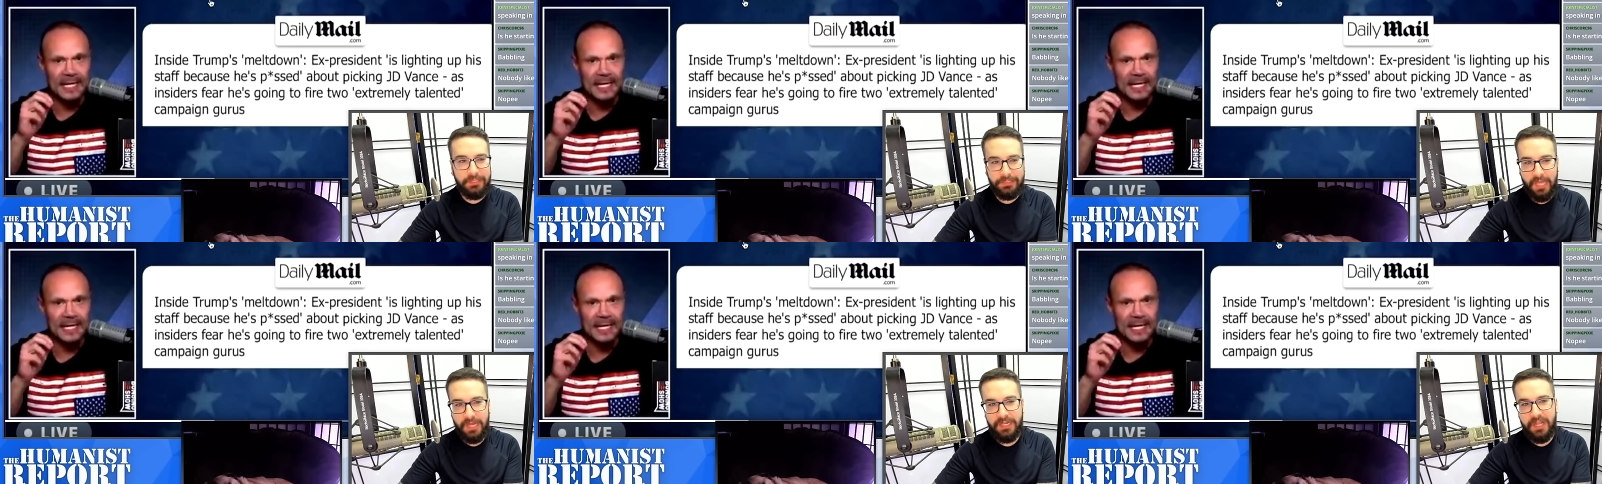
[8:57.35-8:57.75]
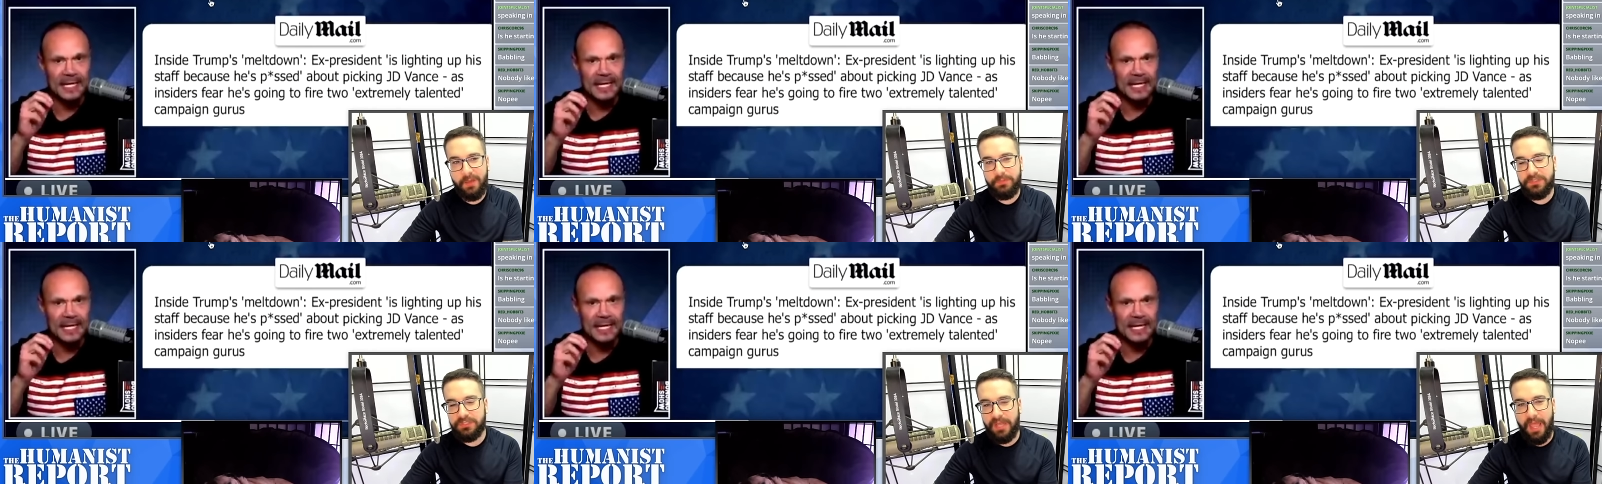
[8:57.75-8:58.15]
Speaker 1: lighting
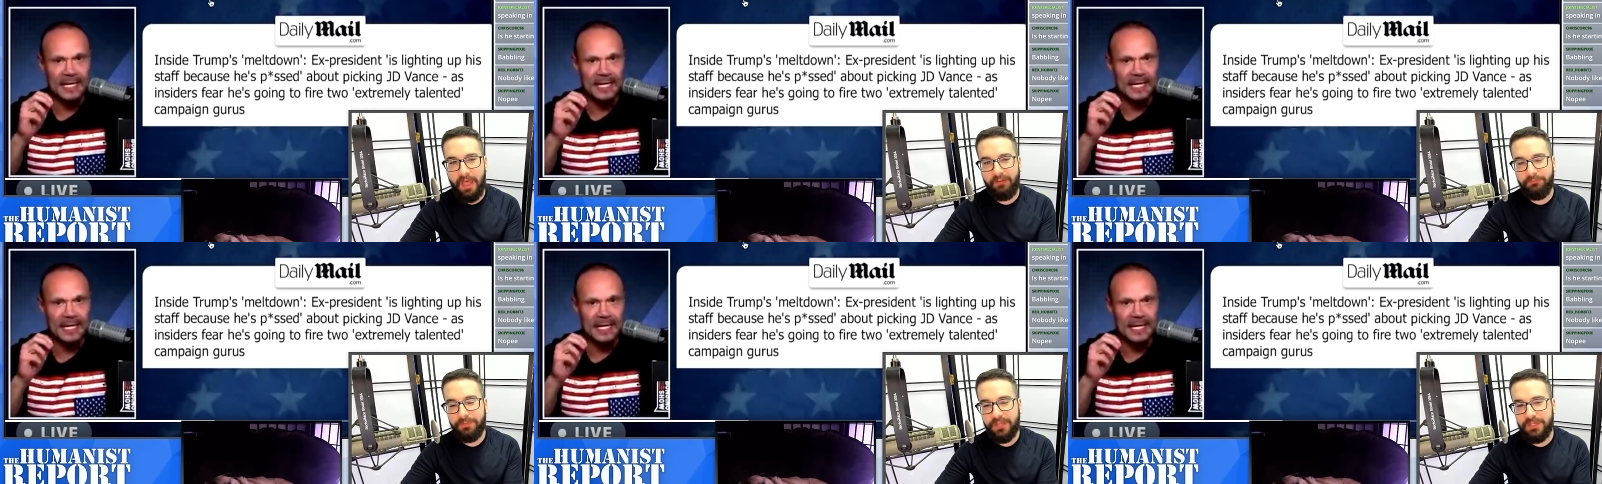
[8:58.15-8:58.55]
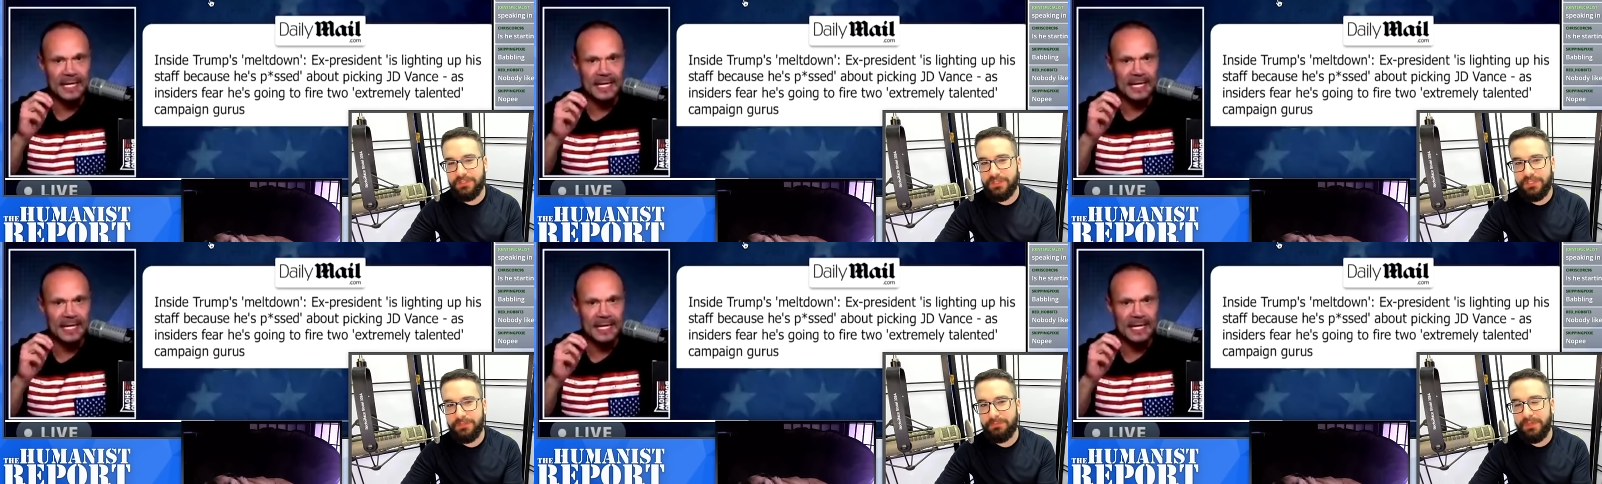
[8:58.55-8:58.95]
up staff because
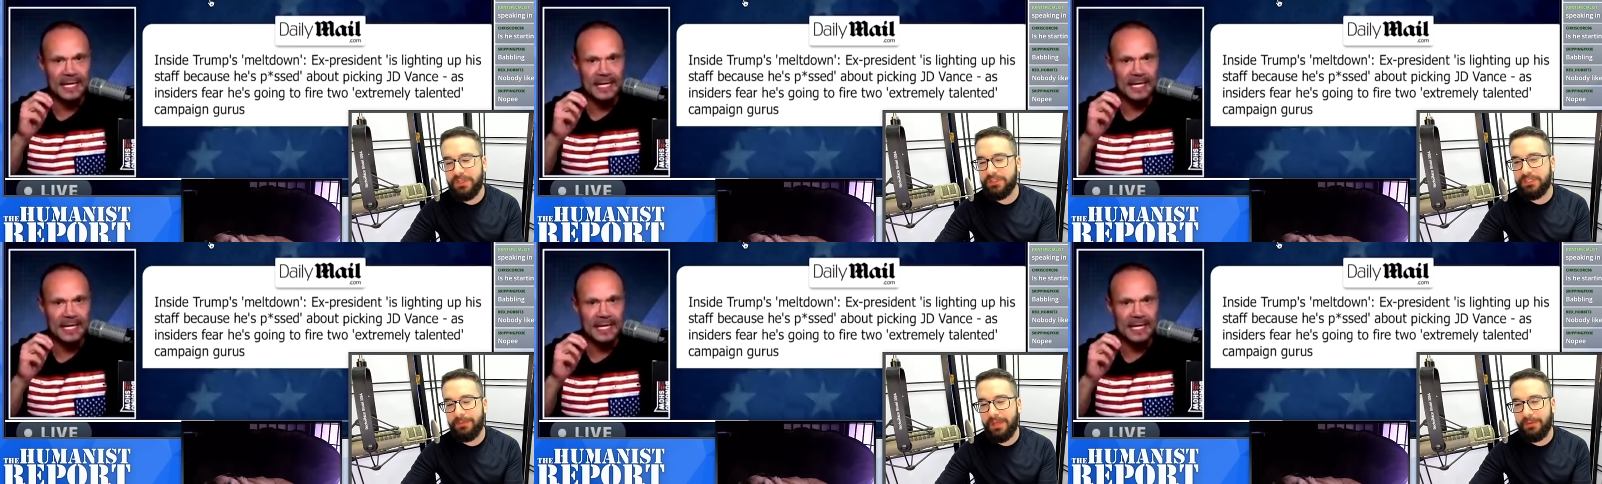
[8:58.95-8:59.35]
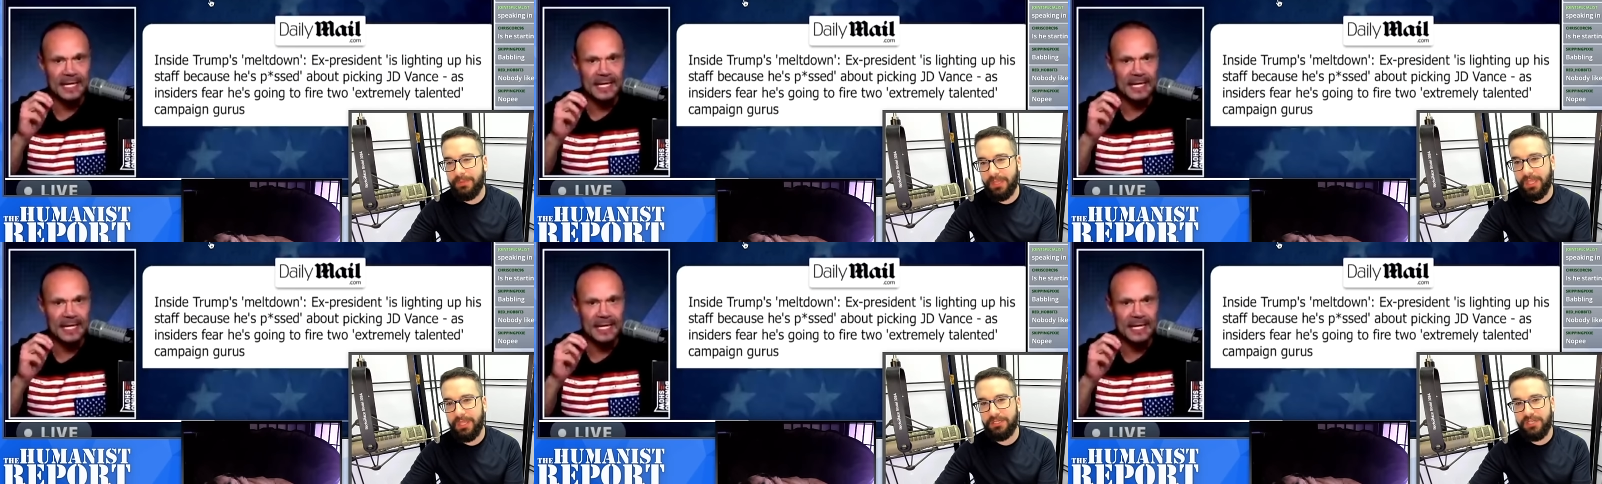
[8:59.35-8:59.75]
he's pissed about
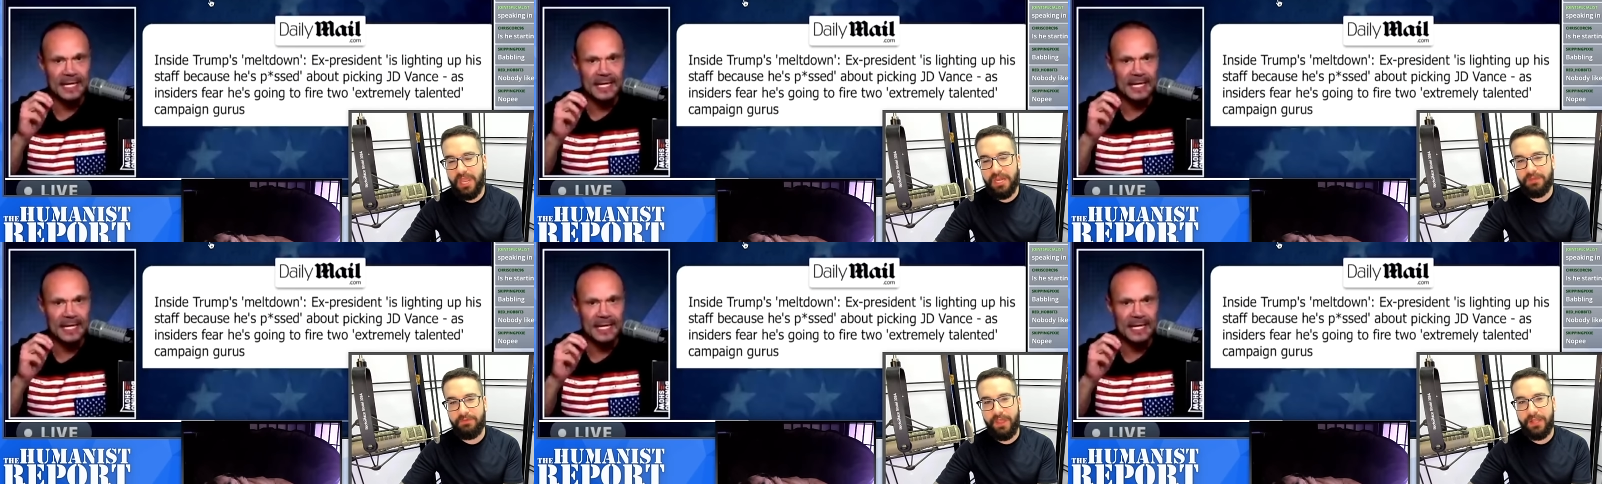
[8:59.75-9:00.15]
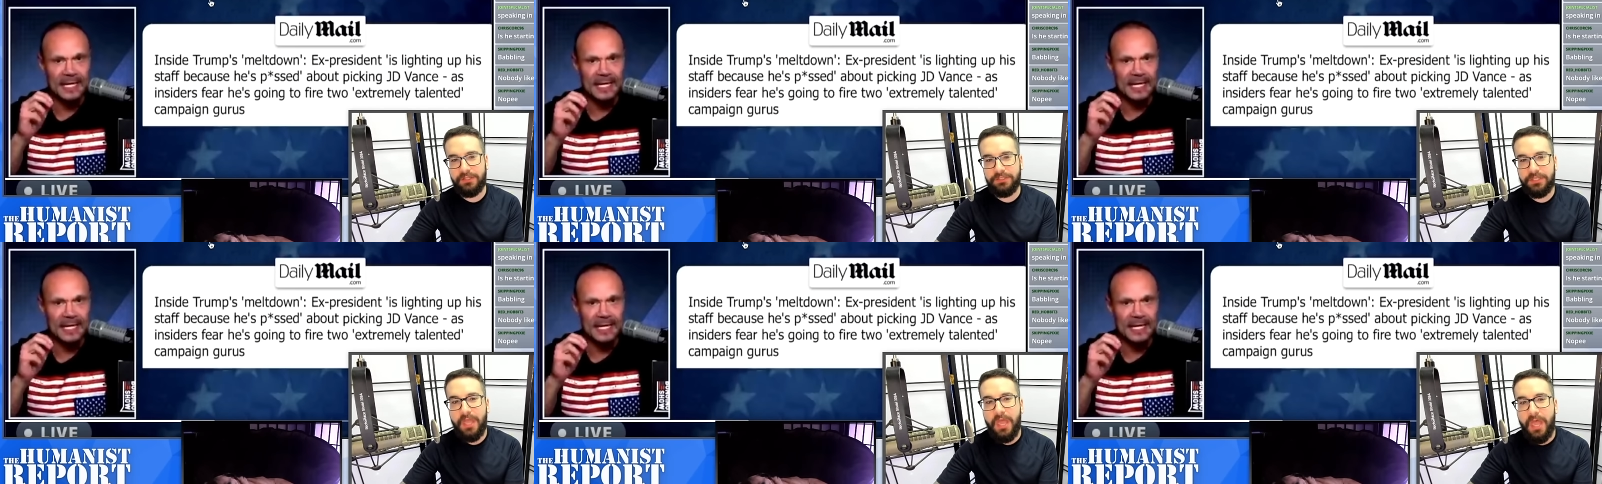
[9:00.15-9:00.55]
picking JD
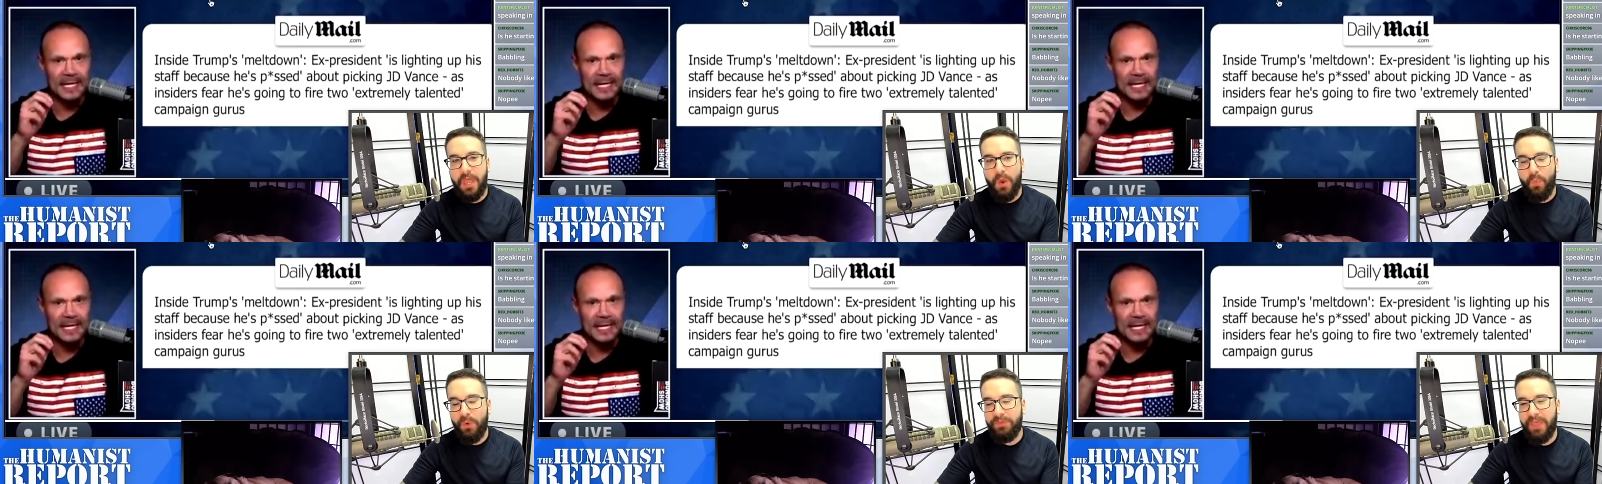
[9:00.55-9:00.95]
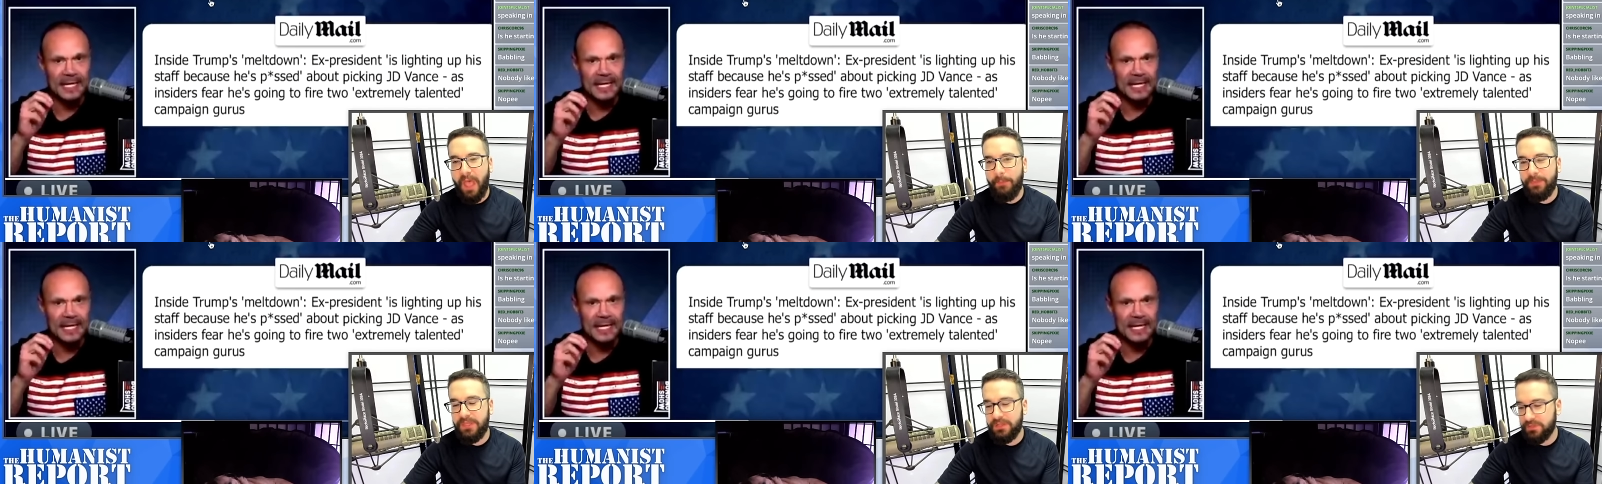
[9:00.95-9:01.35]
Vance. With
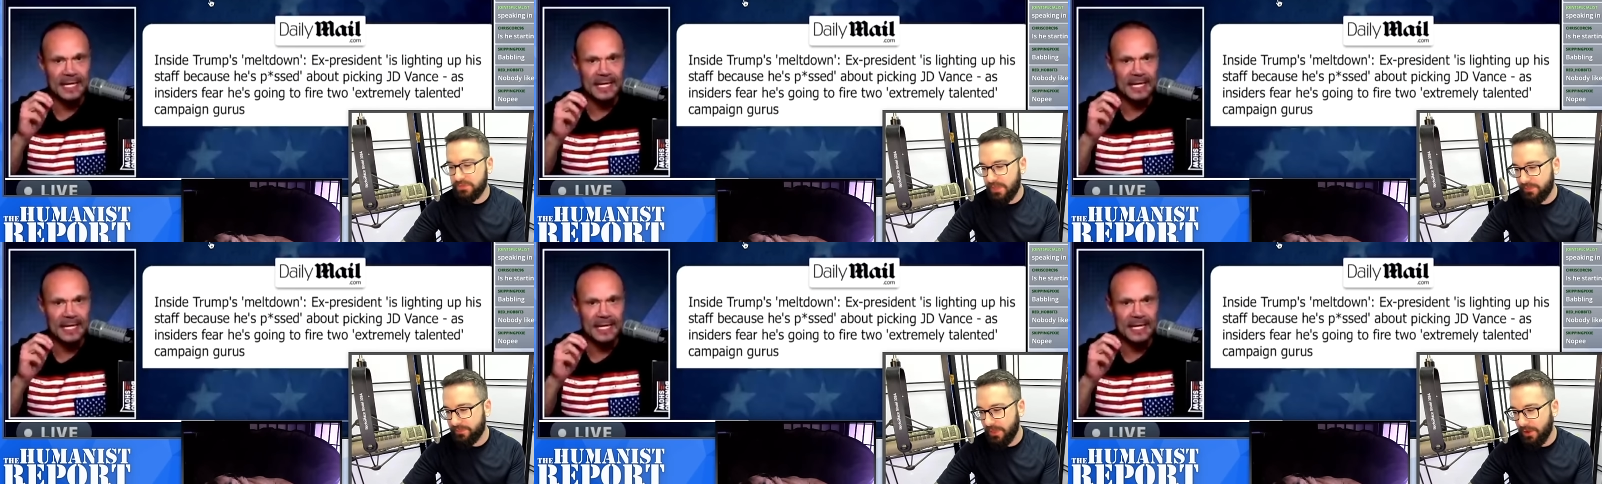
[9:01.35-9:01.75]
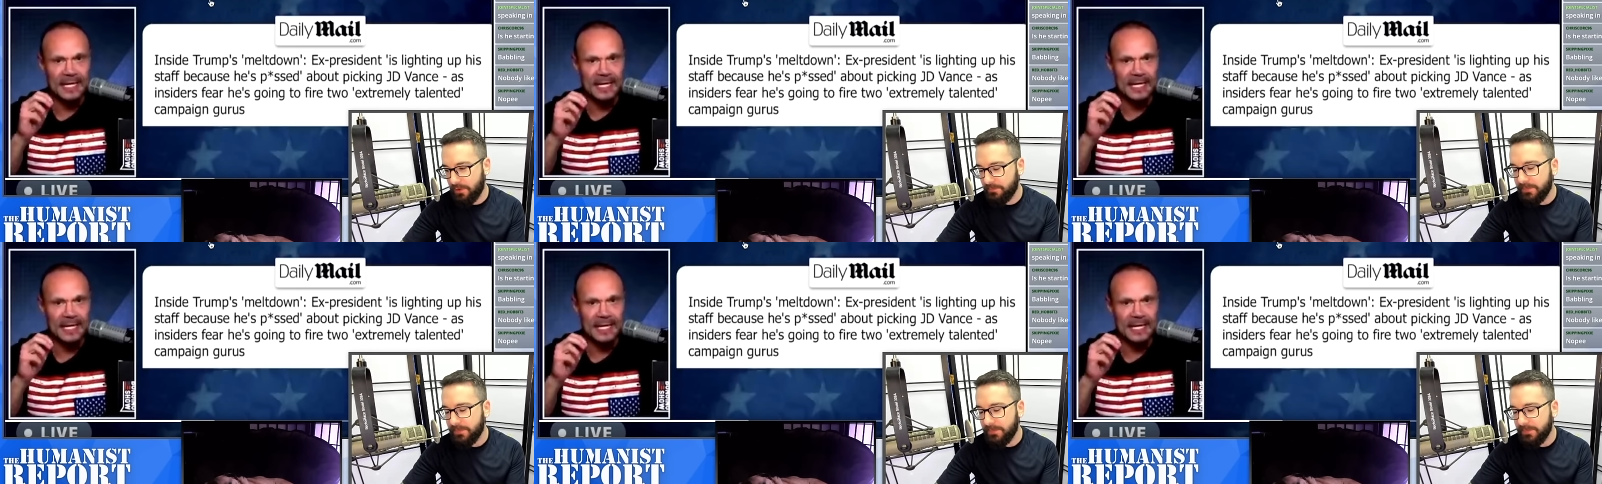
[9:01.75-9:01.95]
that being said, though,